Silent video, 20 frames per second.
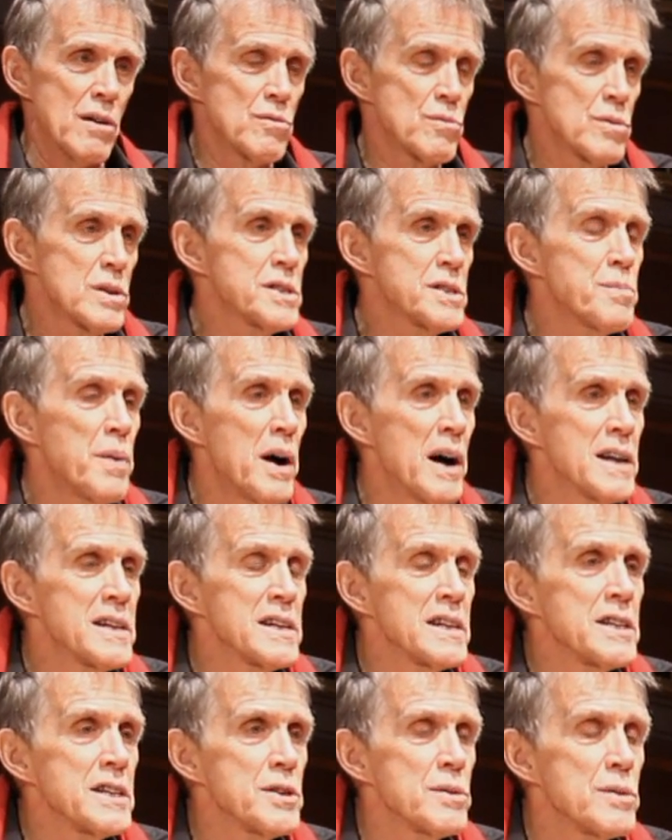
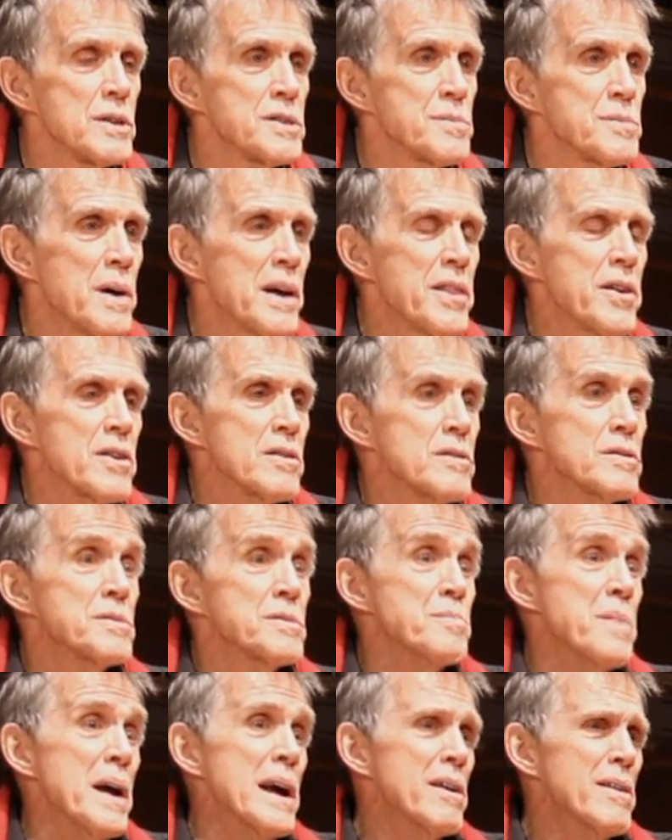responding to his mother, who's
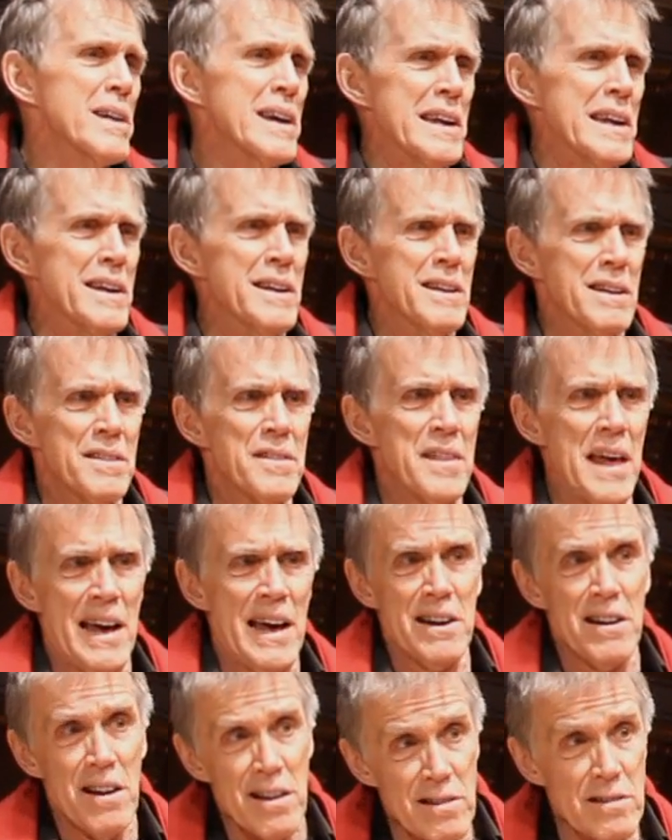married
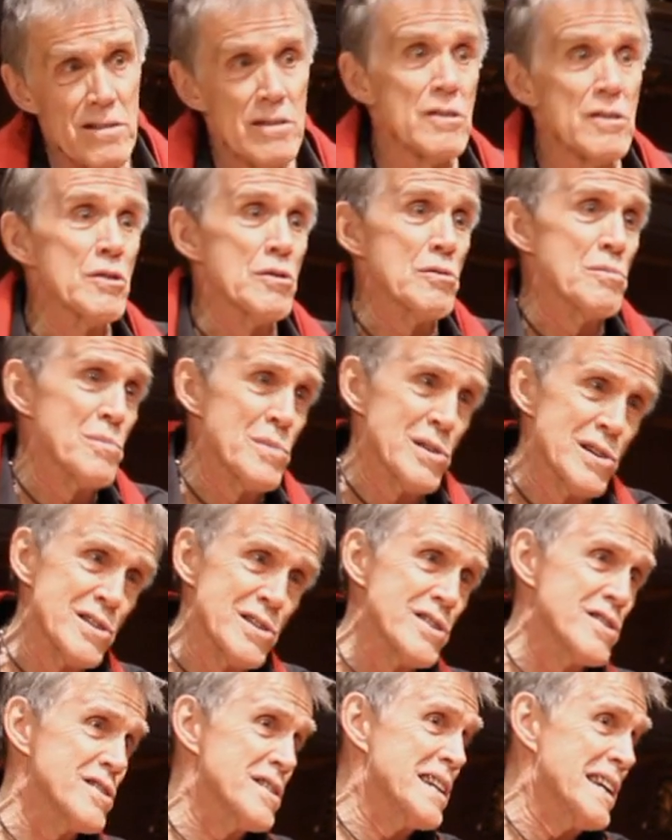that uncle who
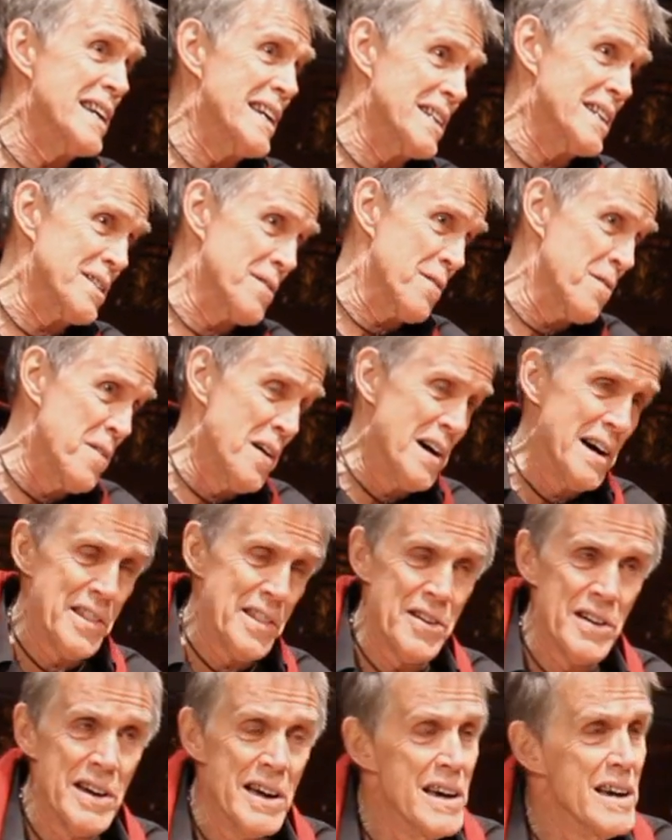murdered his
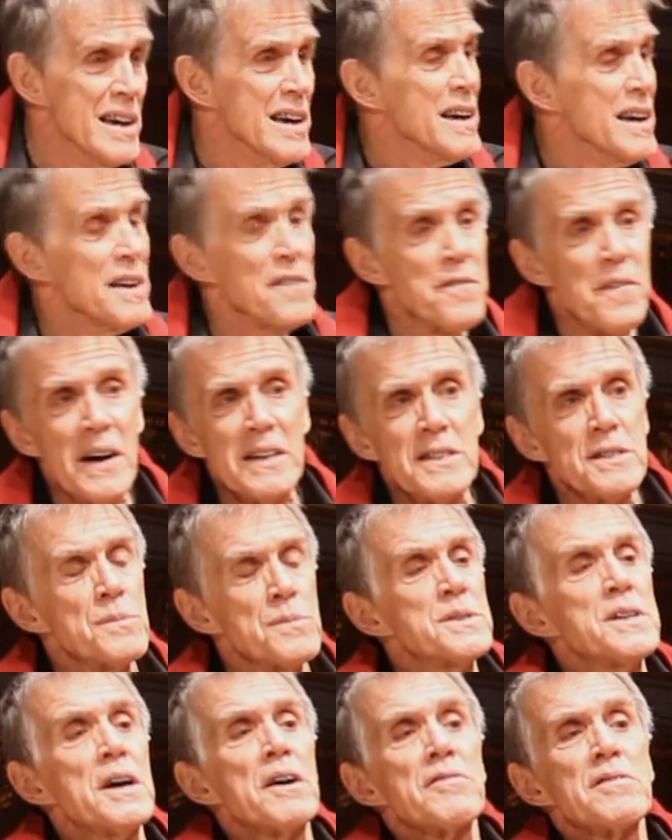father. He finds
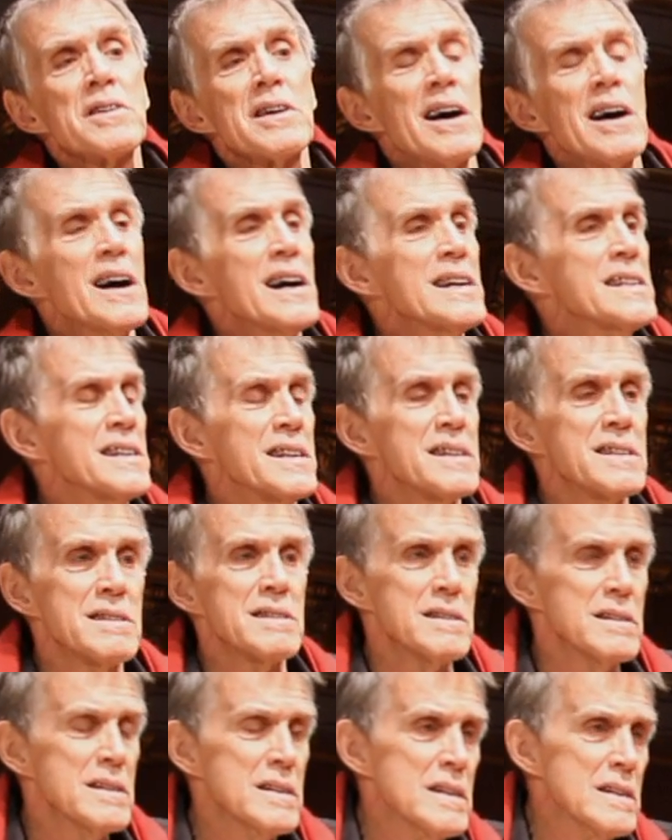himself caught
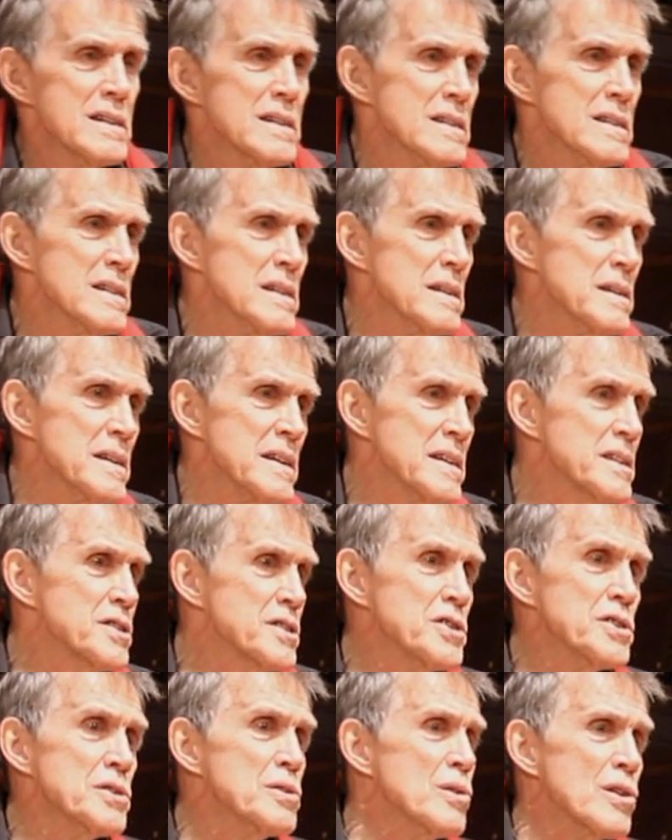in
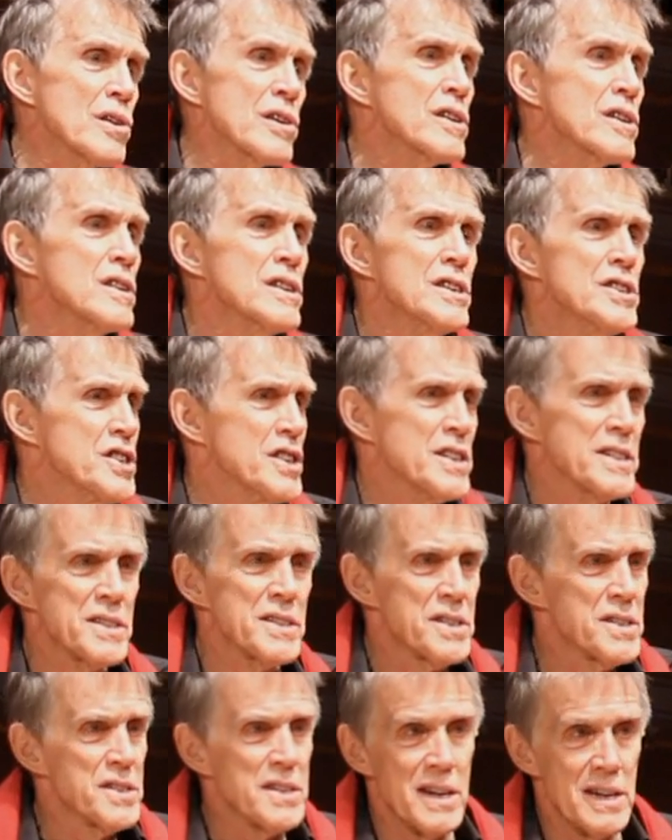two
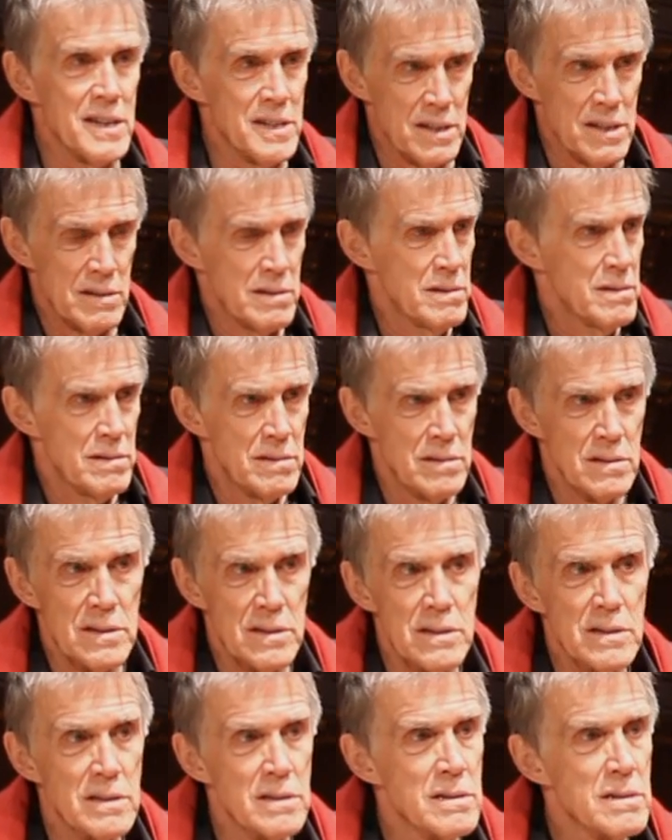urgencies,
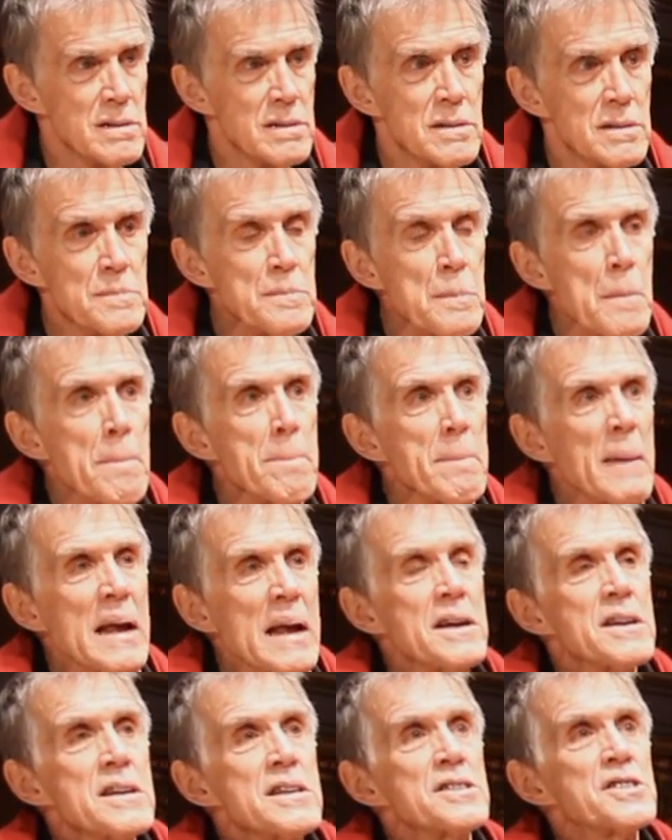
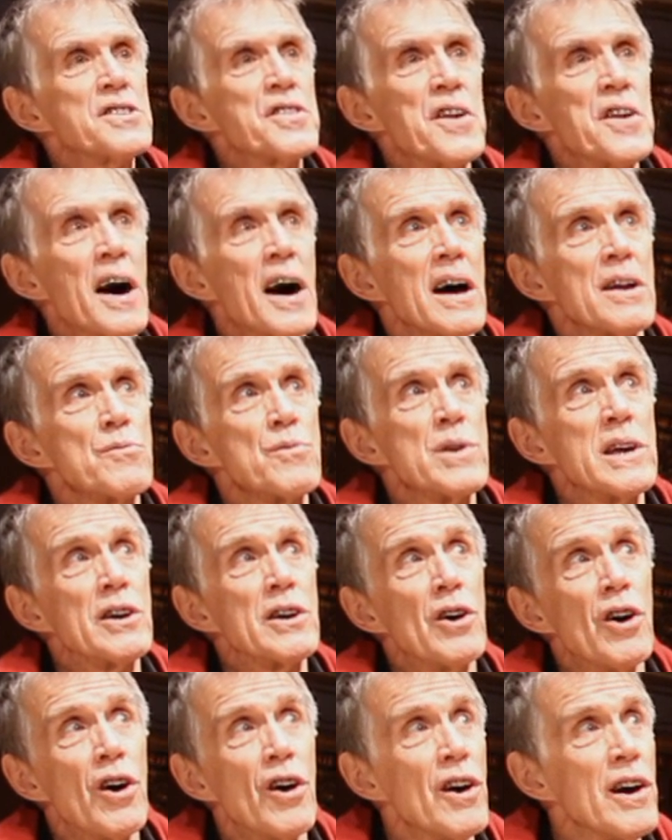and his thought
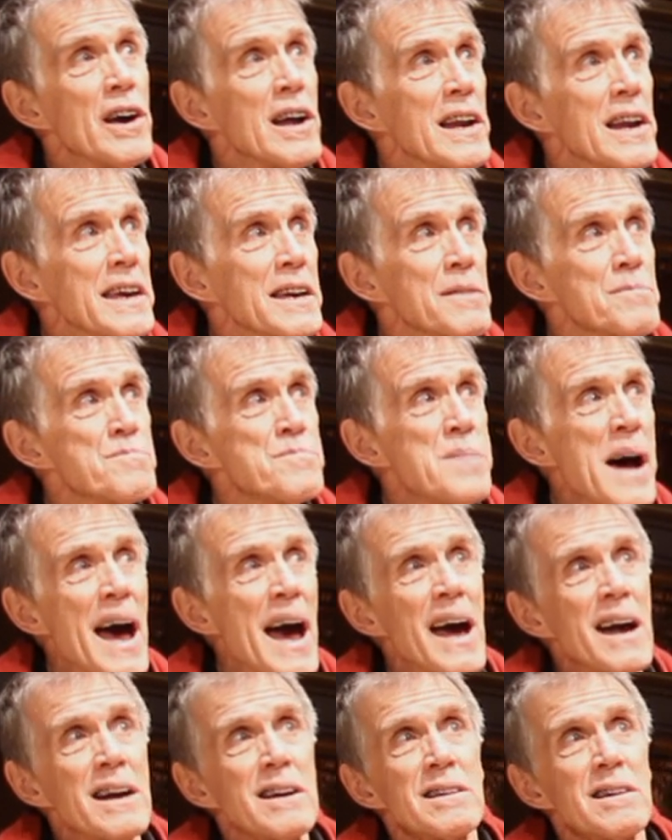recoiling
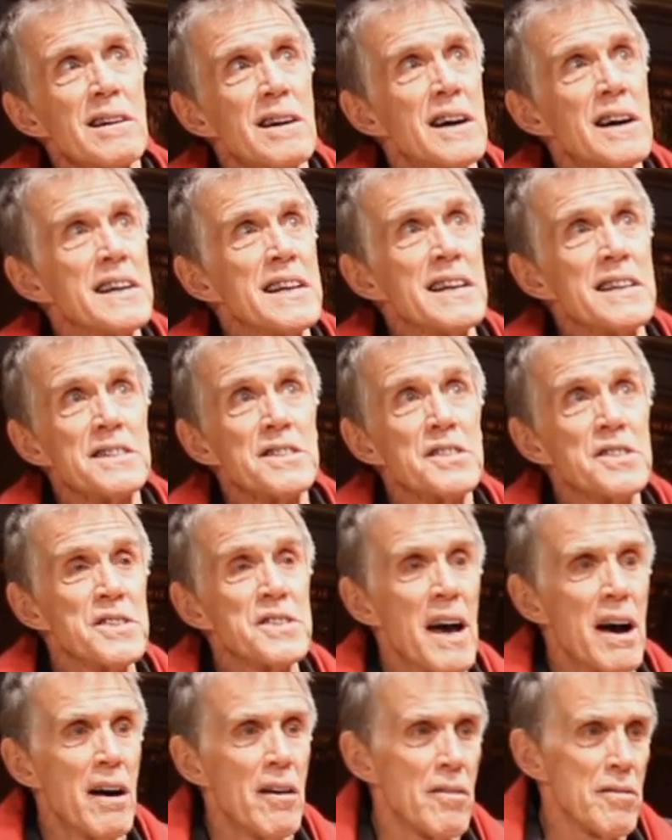back on
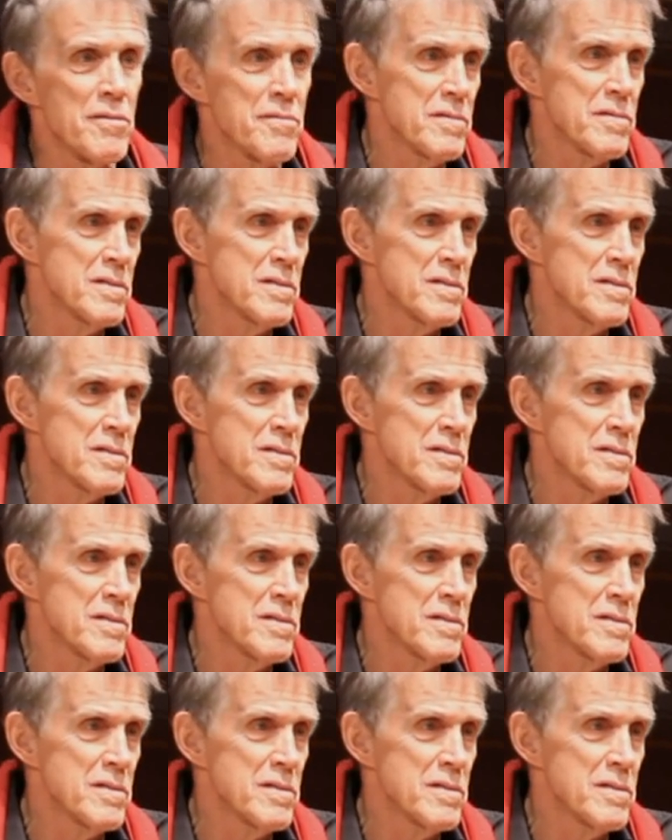itself.